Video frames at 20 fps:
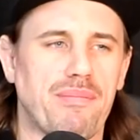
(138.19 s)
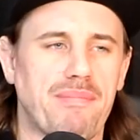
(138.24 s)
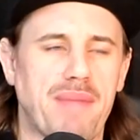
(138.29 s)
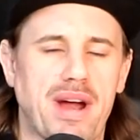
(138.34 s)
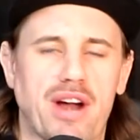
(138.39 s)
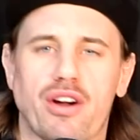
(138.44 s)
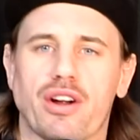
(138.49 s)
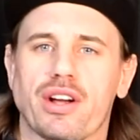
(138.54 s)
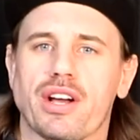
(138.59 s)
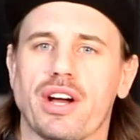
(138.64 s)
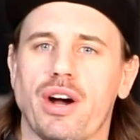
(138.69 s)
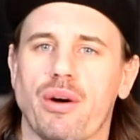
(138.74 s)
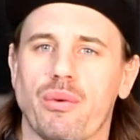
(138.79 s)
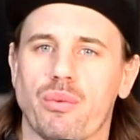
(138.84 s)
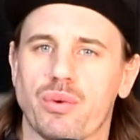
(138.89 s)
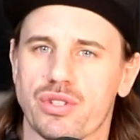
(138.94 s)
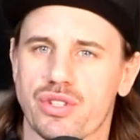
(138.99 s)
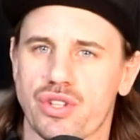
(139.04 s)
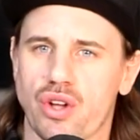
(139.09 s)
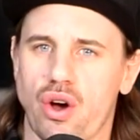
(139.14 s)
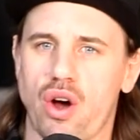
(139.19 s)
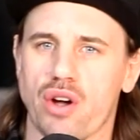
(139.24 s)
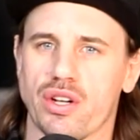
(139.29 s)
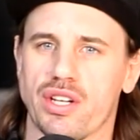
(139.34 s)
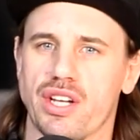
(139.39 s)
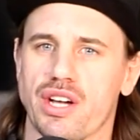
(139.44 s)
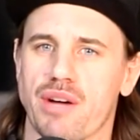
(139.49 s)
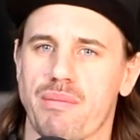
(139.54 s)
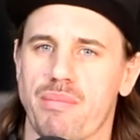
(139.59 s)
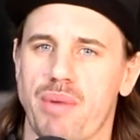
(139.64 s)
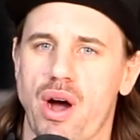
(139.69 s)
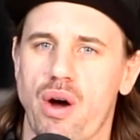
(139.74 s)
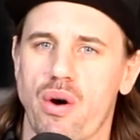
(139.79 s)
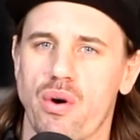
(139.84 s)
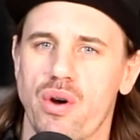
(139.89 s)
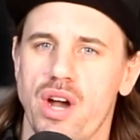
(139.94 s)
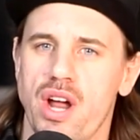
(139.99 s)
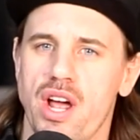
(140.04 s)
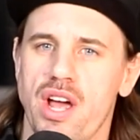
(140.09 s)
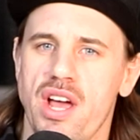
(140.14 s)
America, was talking
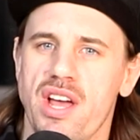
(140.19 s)
about